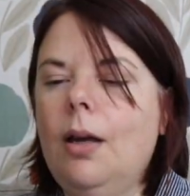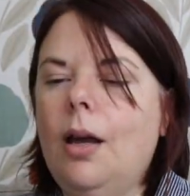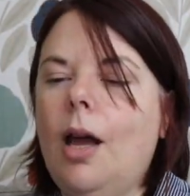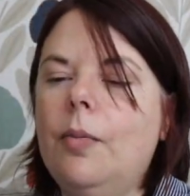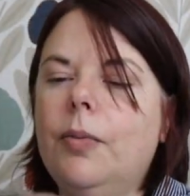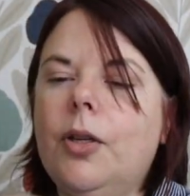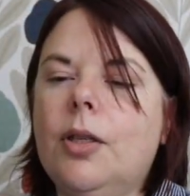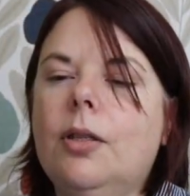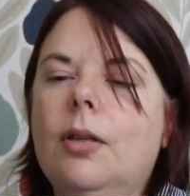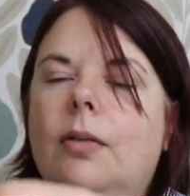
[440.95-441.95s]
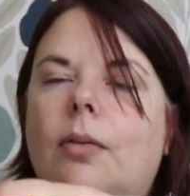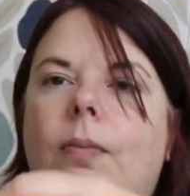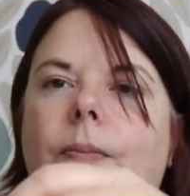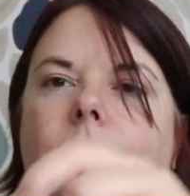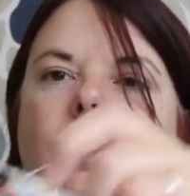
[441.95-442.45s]
I'm
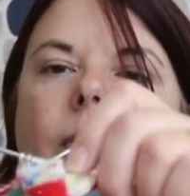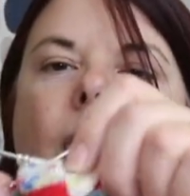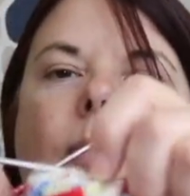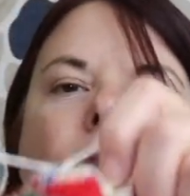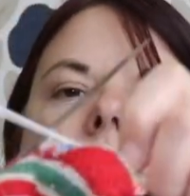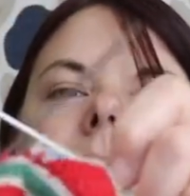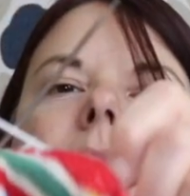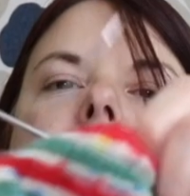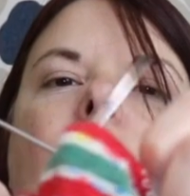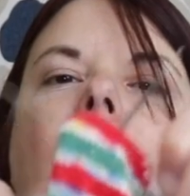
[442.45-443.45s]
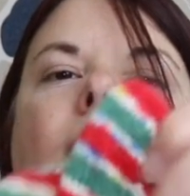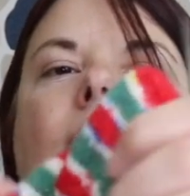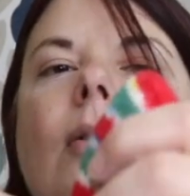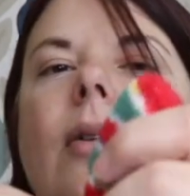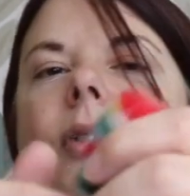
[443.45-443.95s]
on the heel turn,
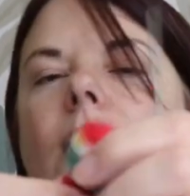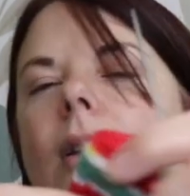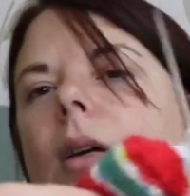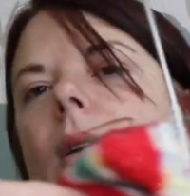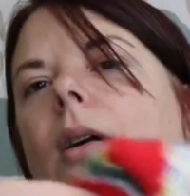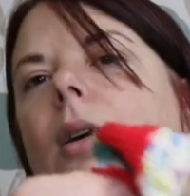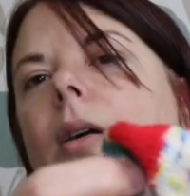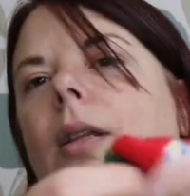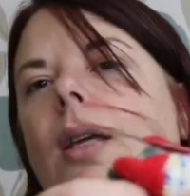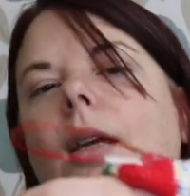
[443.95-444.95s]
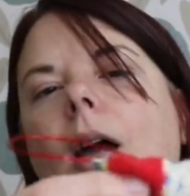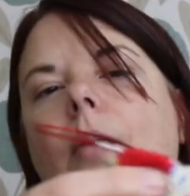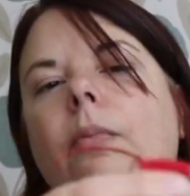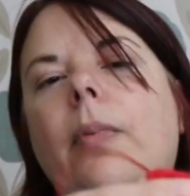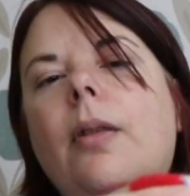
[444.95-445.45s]
so I've done
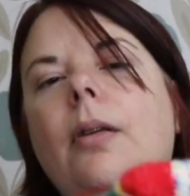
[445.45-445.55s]
the